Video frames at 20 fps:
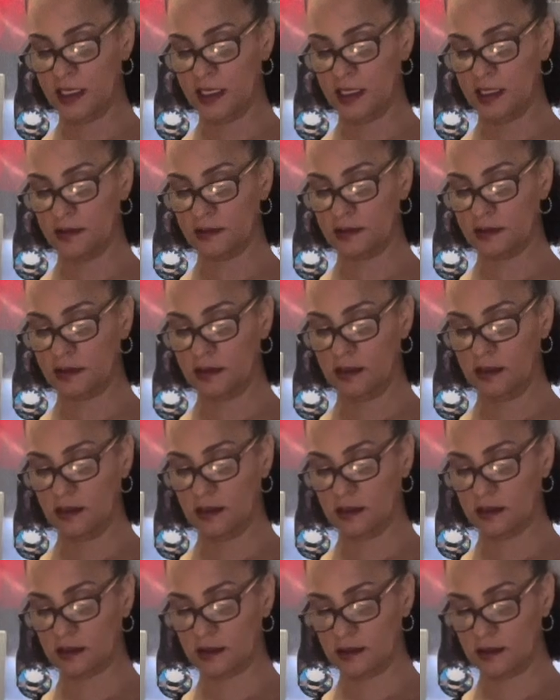else
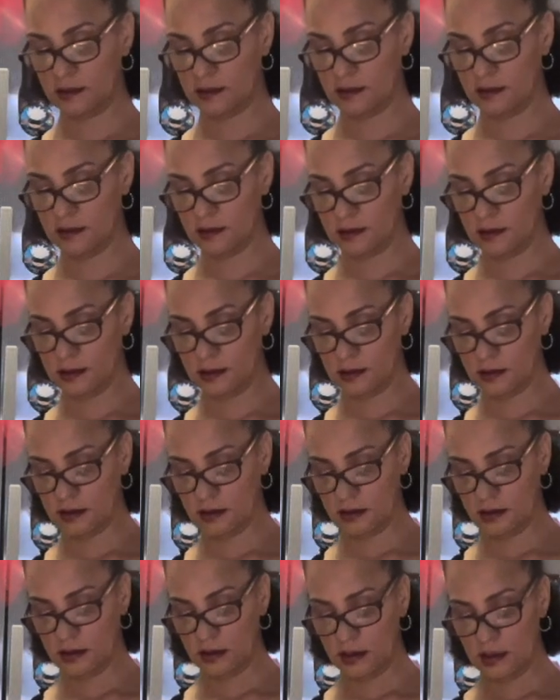cooked.
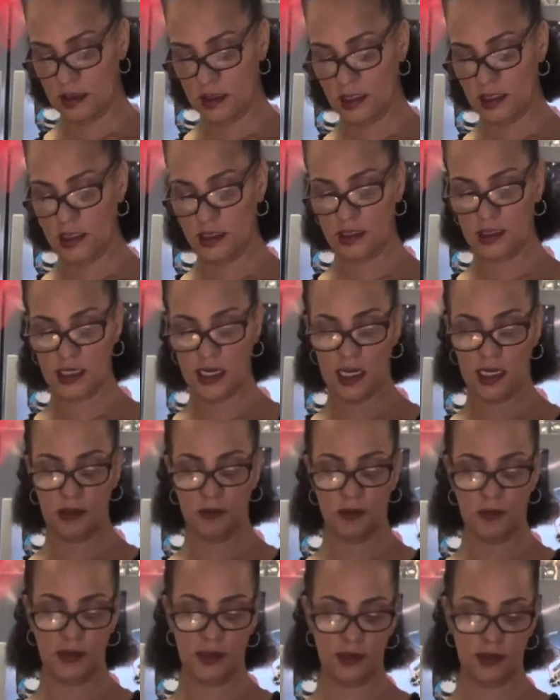It
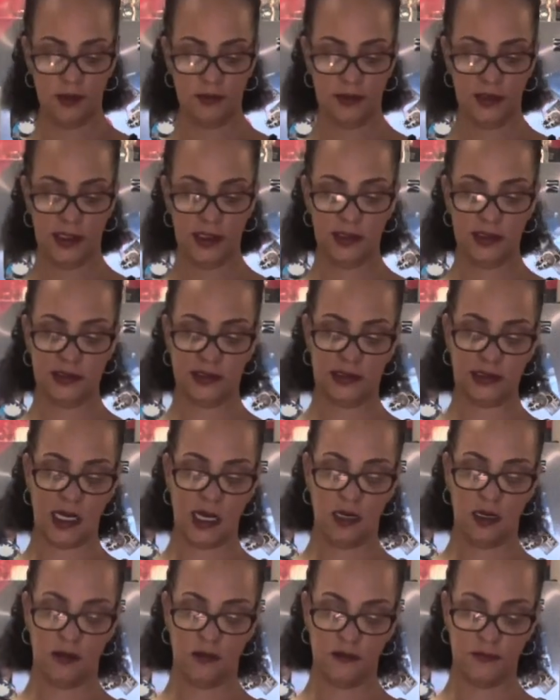got really, really
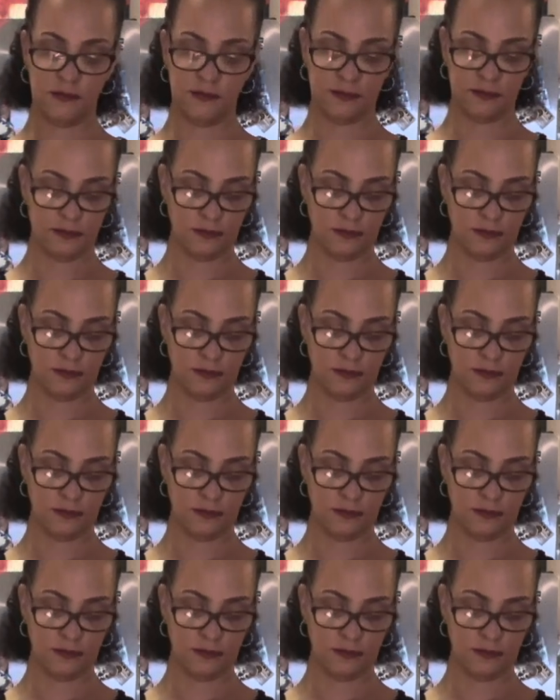soft.